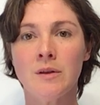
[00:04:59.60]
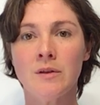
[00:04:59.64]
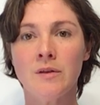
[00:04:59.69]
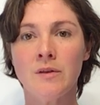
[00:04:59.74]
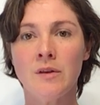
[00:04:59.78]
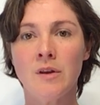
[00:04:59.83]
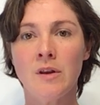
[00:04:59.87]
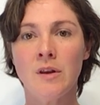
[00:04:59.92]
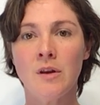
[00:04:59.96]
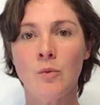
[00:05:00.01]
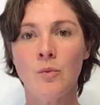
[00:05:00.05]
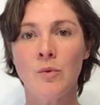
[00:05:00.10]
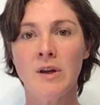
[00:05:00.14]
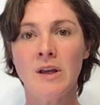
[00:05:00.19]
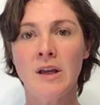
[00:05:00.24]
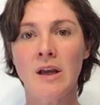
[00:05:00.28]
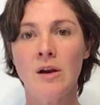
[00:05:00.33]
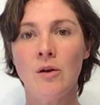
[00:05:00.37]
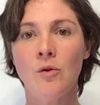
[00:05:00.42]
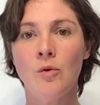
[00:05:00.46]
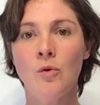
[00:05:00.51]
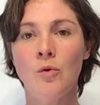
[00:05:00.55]
So so that we
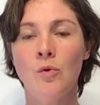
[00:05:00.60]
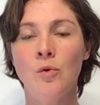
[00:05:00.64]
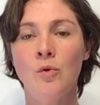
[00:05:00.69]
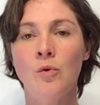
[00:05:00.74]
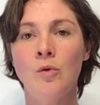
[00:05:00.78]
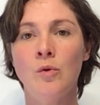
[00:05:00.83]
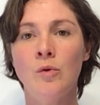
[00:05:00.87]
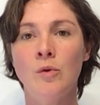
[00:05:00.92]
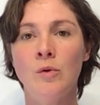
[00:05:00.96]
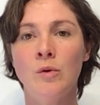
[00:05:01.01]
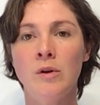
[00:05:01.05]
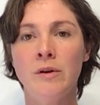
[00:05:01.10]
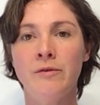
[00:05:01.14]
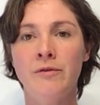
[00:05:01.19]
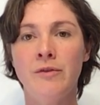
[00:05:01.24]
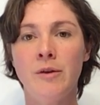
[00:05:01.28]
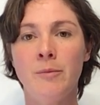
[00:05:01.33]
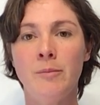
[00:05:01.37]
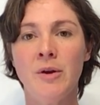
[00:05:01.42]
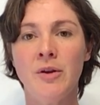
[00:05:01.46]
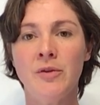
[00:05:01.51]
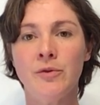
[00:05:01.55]
get all of
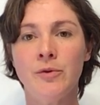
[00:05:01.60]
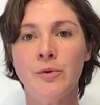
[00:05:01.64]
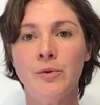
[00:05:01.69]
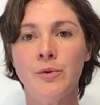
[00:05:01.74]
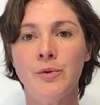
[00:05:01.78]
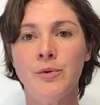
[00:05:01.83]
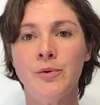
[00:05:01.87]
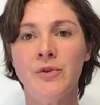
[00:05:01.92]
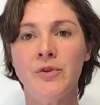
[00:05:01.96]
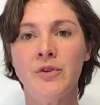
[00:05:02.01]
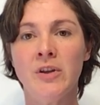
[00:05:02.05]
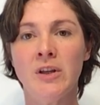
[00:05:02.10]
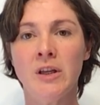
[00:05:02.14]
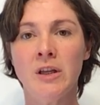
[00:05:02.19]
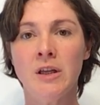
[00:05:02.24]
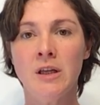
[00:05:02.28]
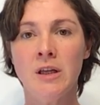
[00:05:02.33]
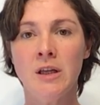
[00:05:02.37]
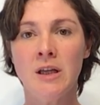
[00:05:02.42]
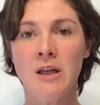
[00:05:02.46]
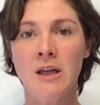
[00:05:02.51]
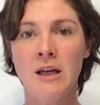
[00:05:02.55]
the muscles
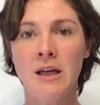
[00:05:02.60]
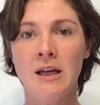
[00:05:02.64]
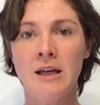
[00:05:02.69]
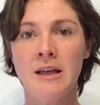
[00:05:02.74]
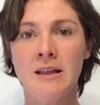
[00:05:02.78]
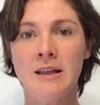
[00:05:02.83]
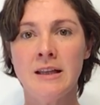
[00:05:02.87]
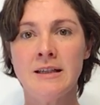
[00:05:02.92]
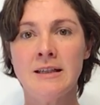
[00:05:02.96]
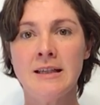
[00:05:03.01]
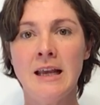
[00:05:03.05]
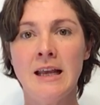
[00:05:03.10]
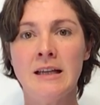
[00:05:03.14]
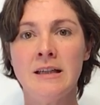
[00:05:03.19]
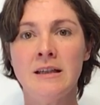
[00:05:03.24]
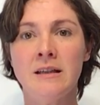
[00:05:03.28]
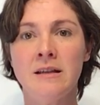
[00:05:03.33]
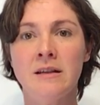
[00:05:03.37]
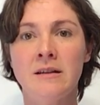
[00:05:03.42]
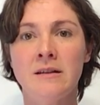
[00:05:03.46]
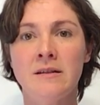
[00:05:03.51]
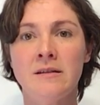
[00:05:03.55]
and the
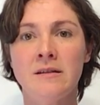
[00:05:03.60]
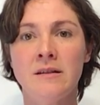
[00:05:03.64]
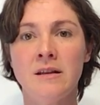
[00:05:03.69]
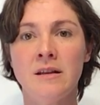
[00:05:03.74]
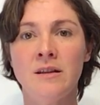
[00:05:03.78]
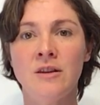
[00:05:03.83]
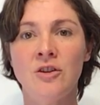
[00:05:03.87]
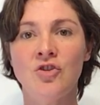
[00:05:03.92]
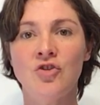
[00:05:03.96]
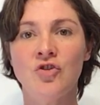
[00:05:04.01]
tendons and the